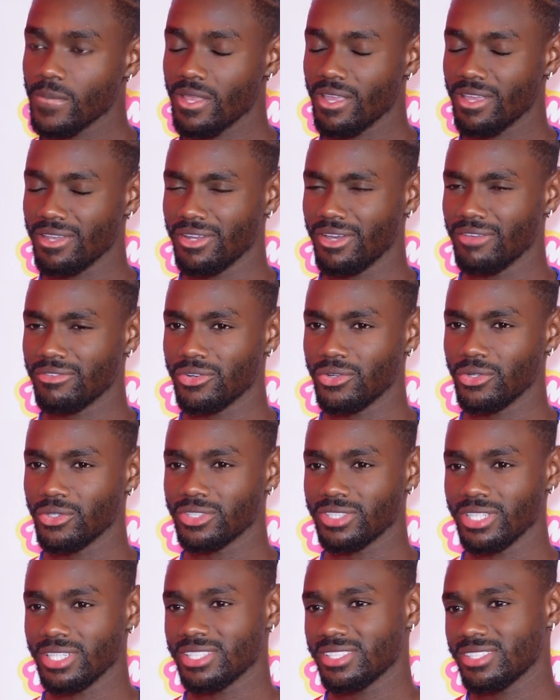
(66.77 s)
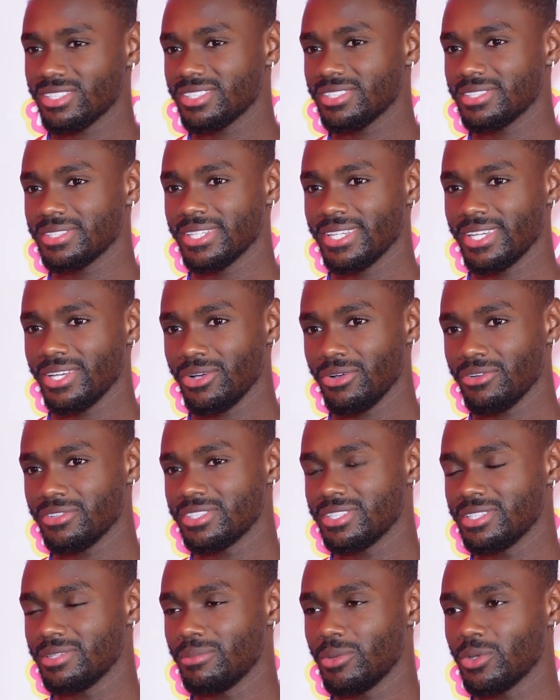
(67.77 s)
Yeah, no, of course, that's
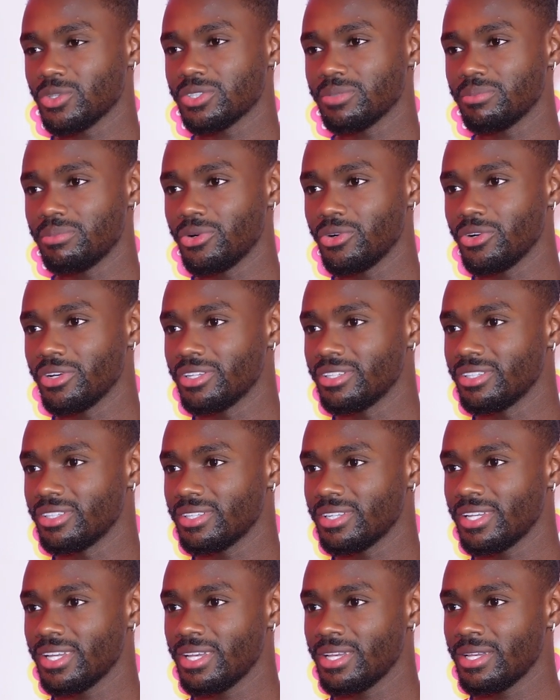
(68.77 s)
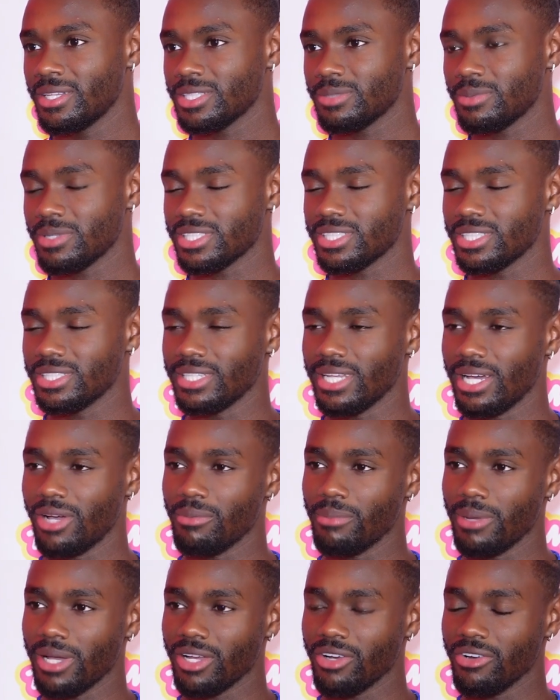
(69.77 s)
obviously the most important, especially now
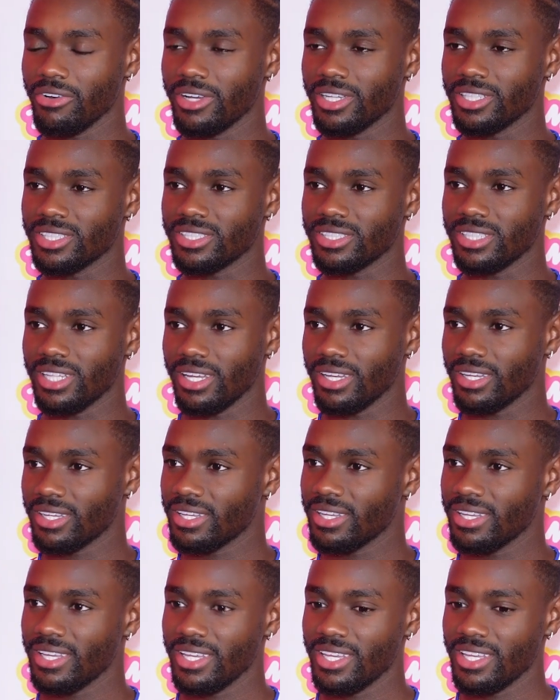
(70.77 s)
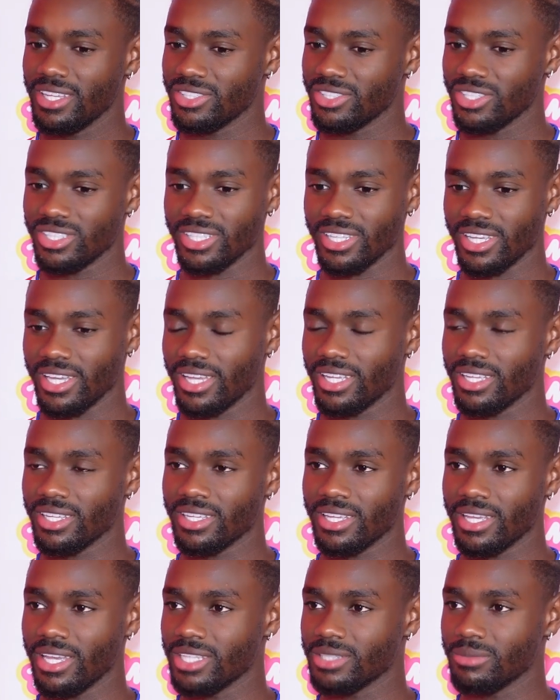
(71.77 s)
in my career. It's like just to get
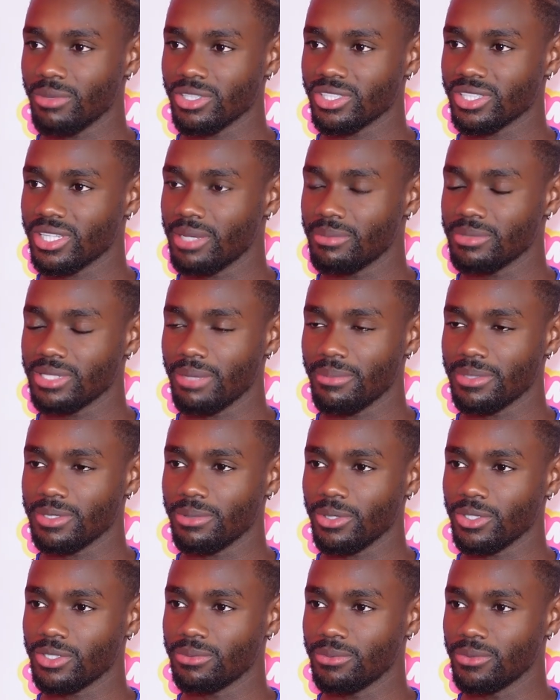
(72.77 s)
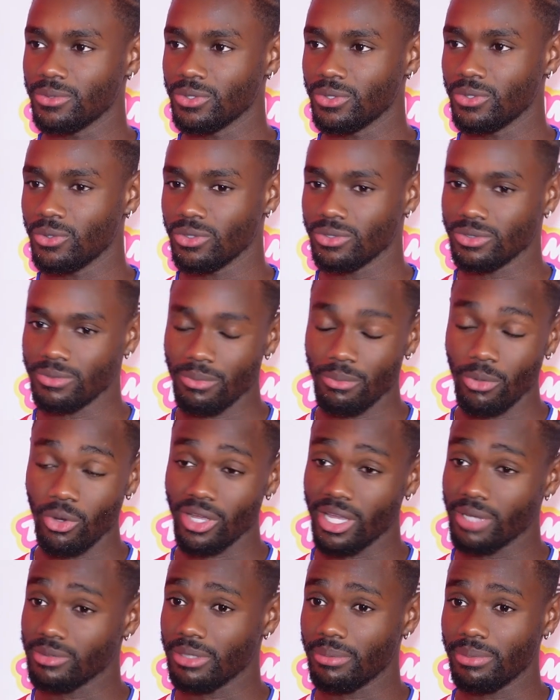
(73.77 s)
as much game time as possible. The more
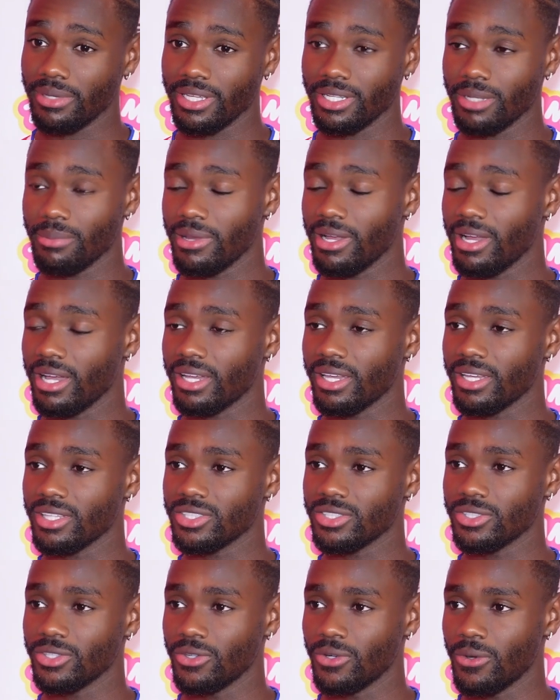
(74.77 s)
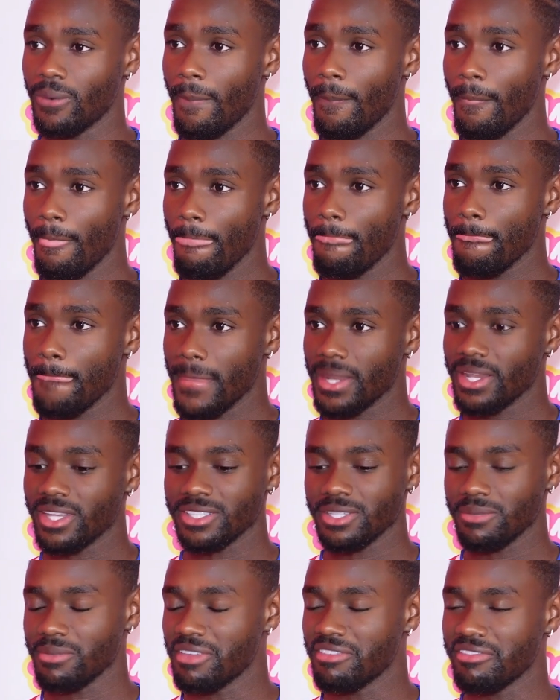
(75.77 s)
games I play, the better I get, so that's
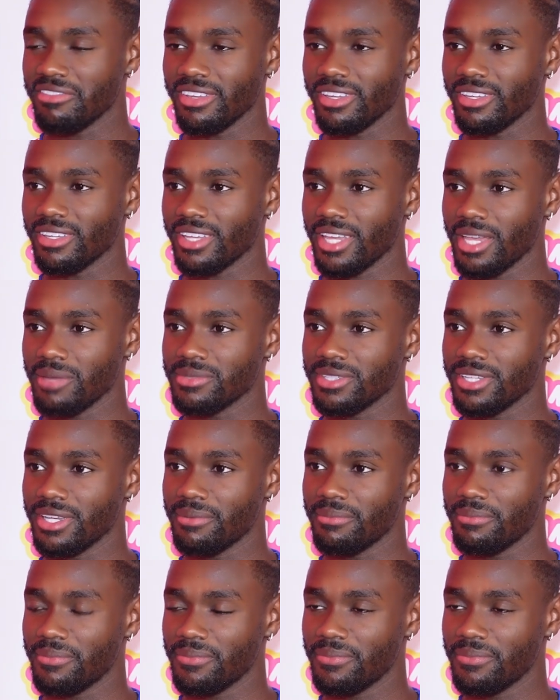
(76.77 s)
the main thing, game time.